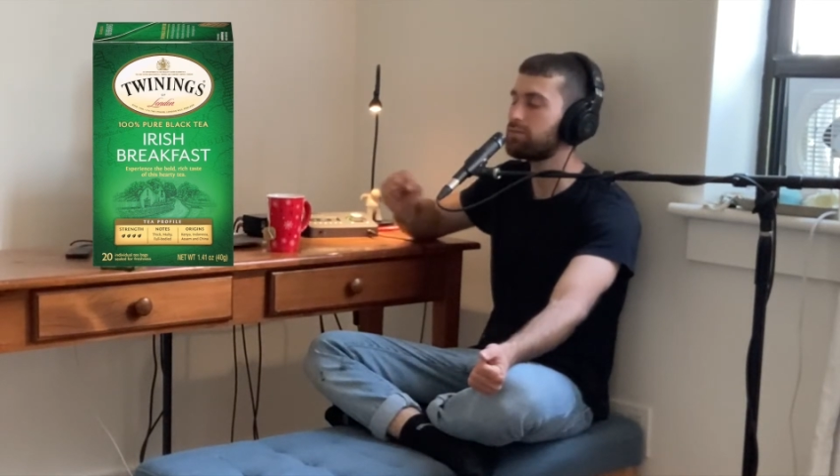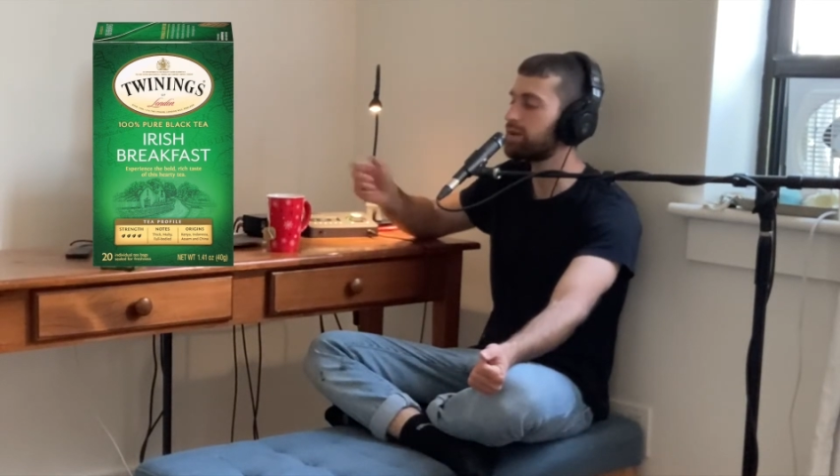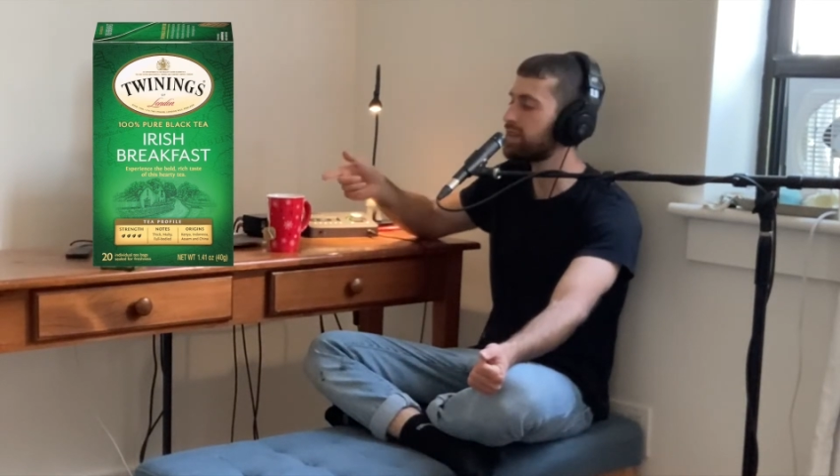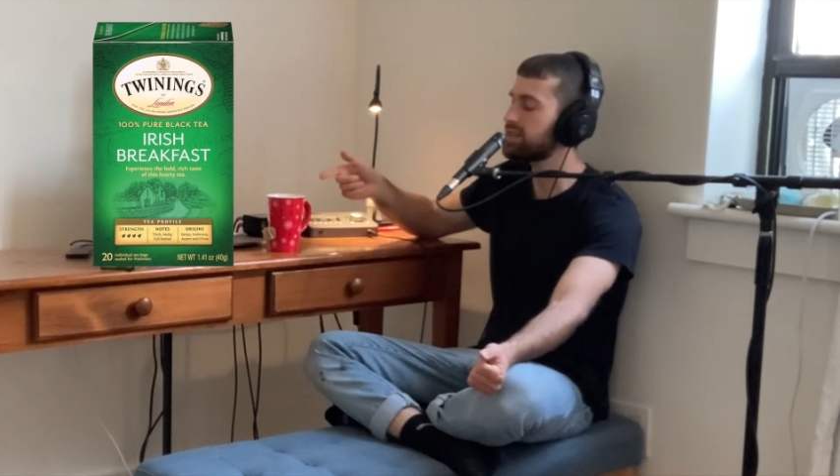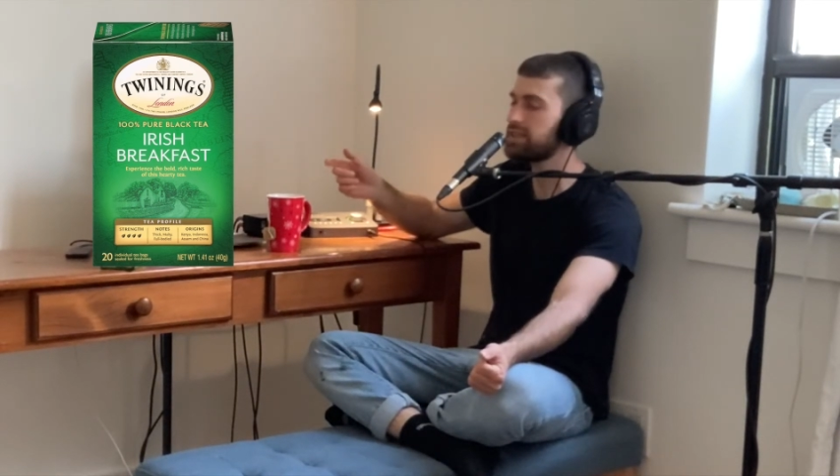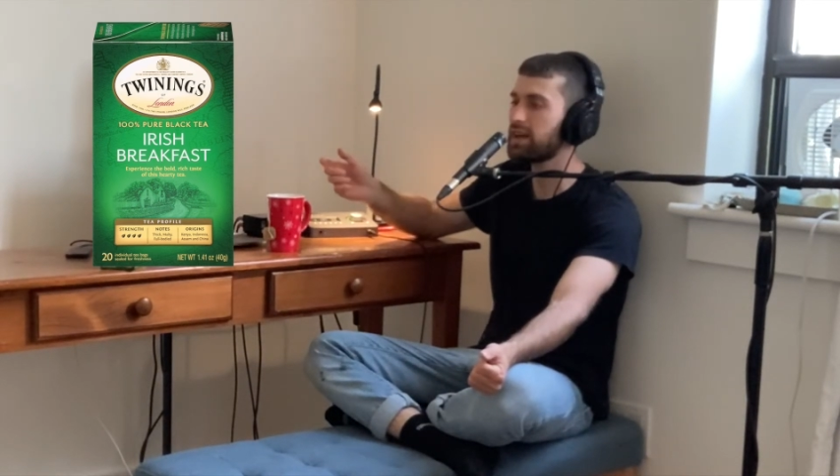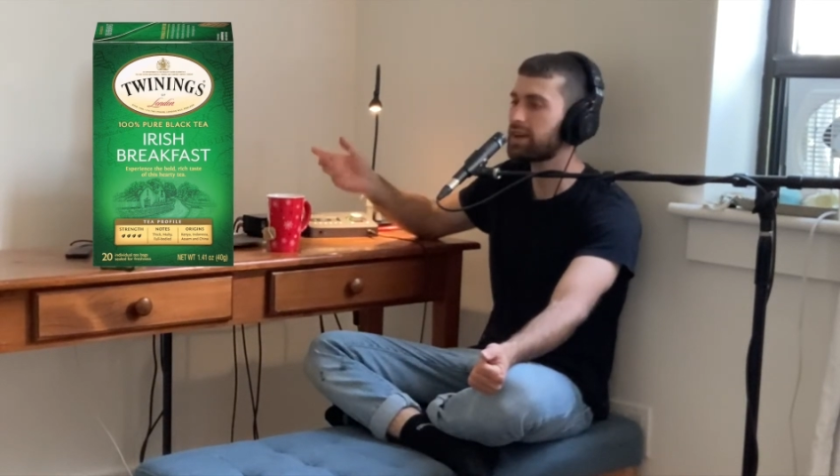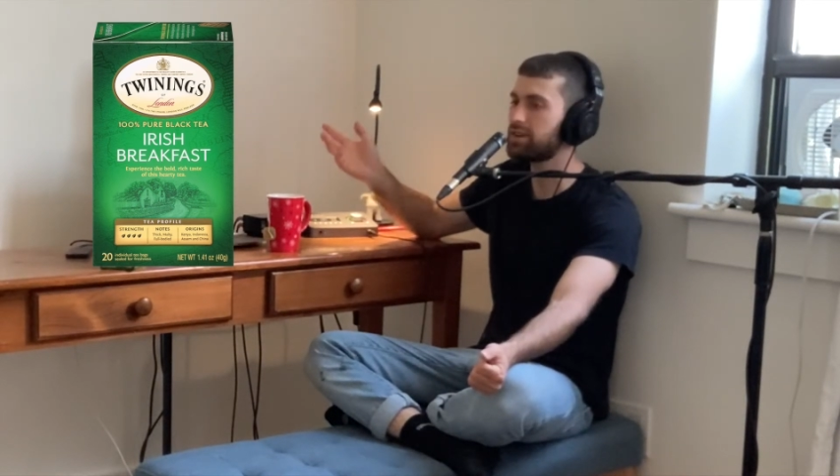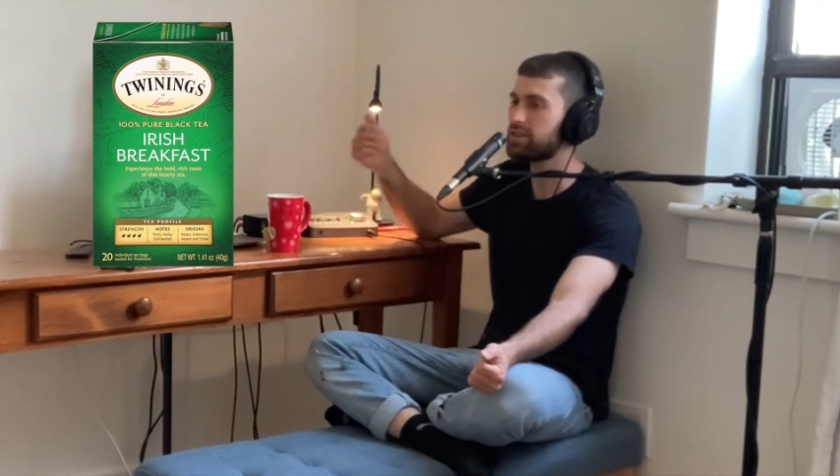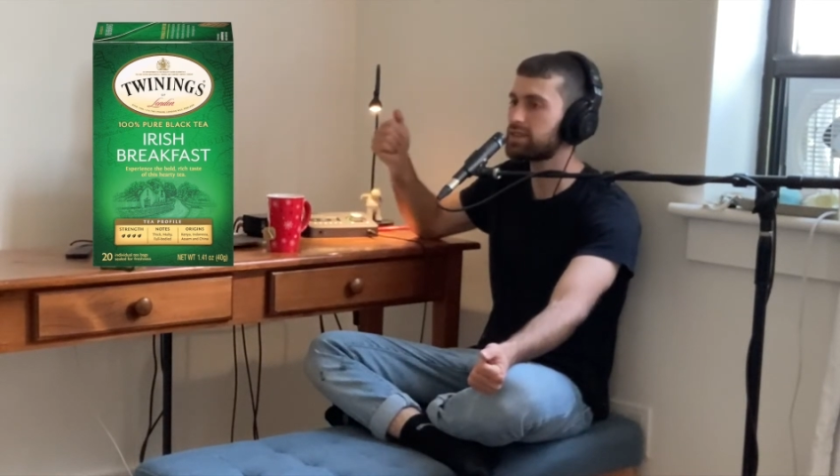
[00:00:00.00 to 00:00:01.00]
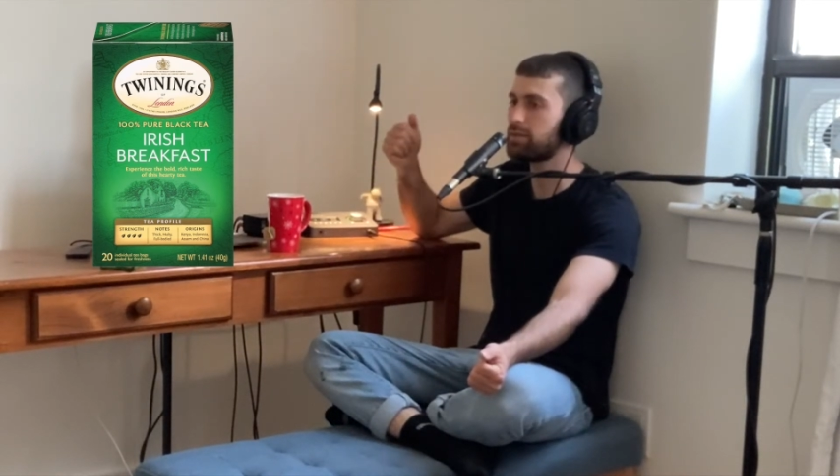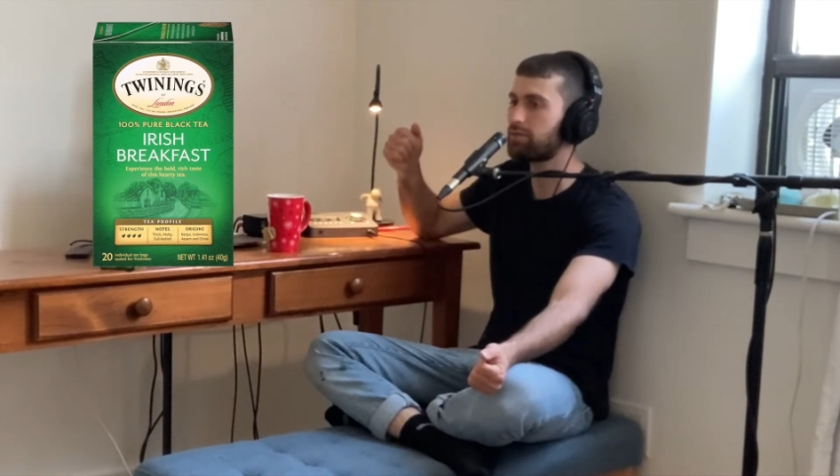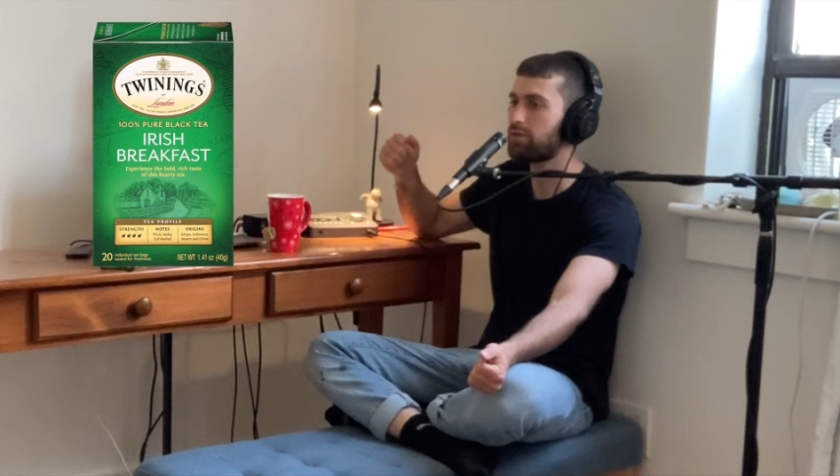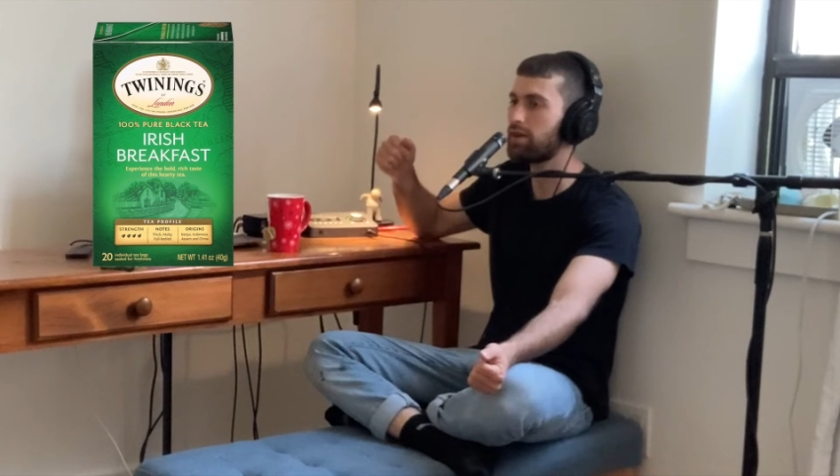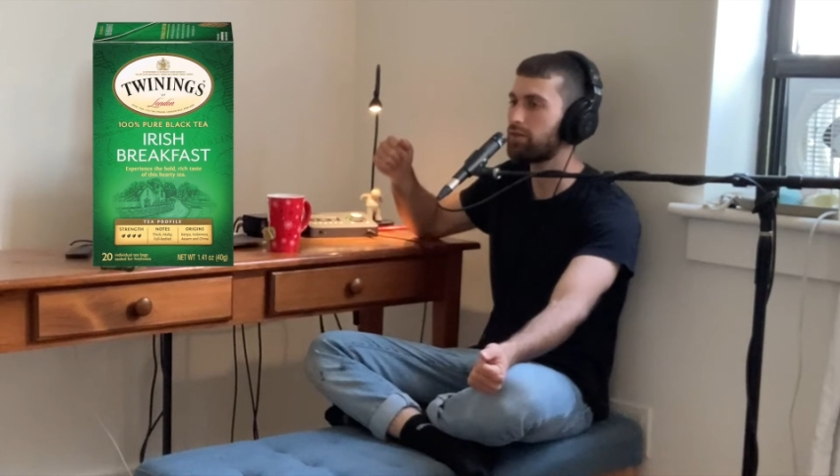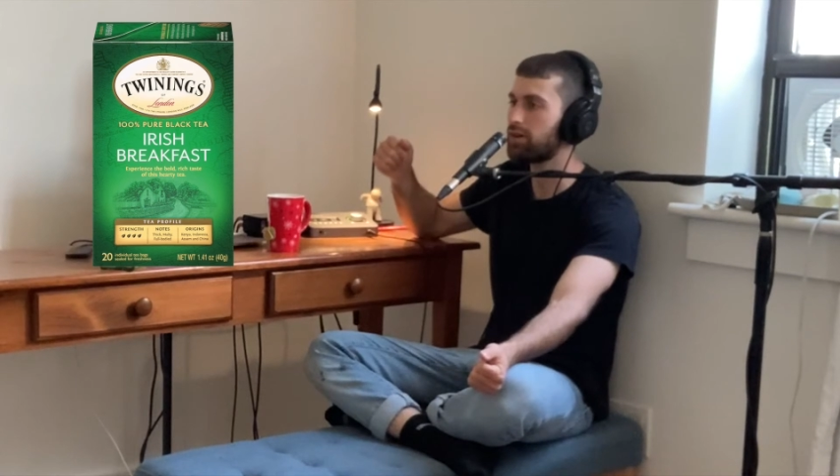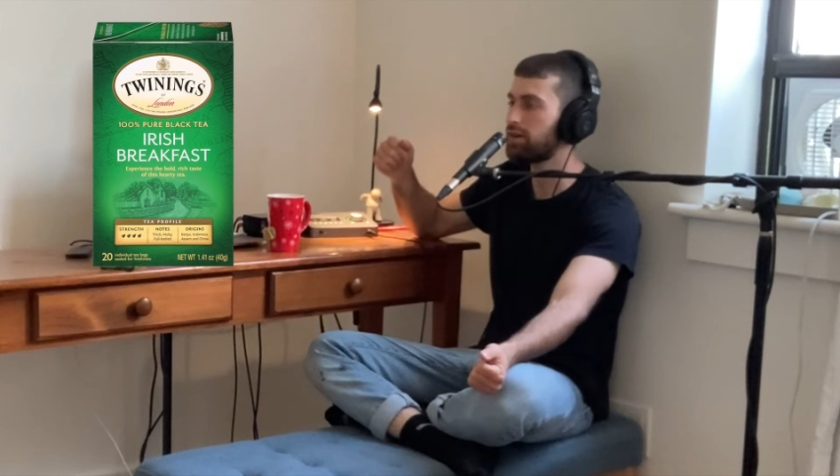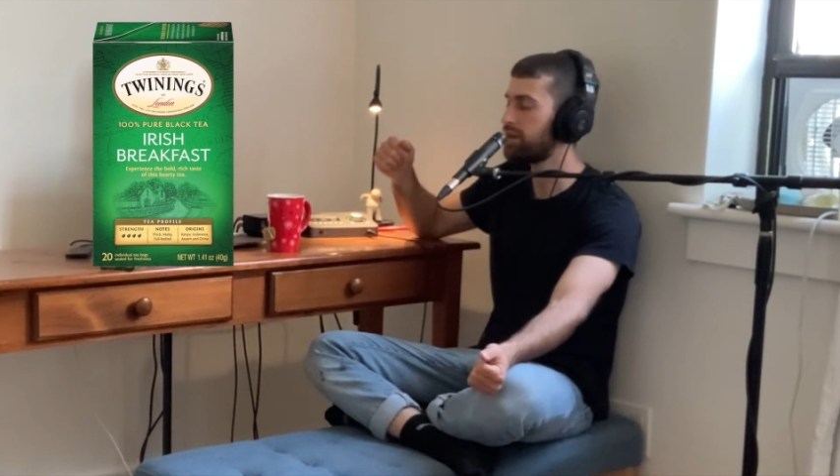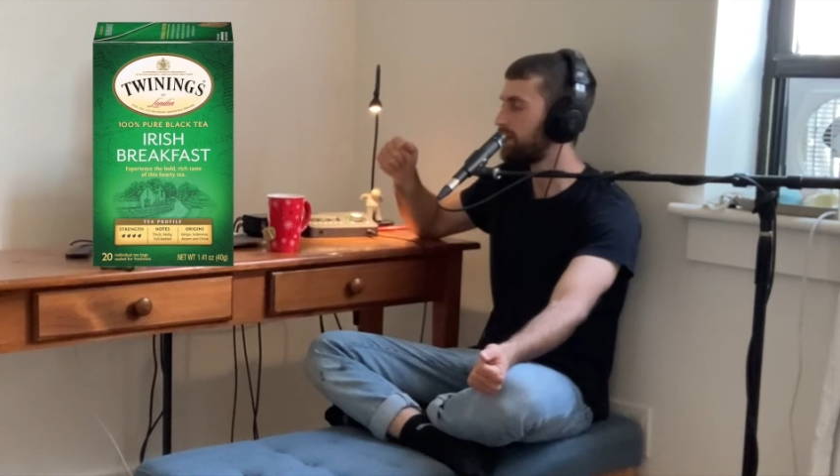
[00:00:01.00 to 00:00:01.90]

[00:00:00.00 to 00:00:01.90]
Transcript: But this tea I could just sip forever.